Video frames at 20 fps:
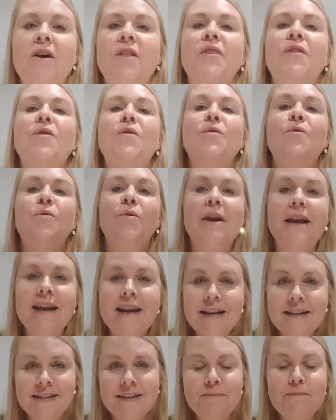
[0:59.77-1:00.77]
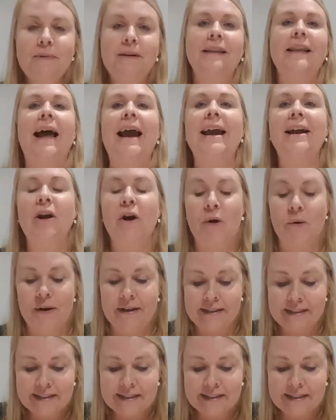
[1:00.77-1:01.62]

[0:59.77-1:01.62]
The reason Play-Doh is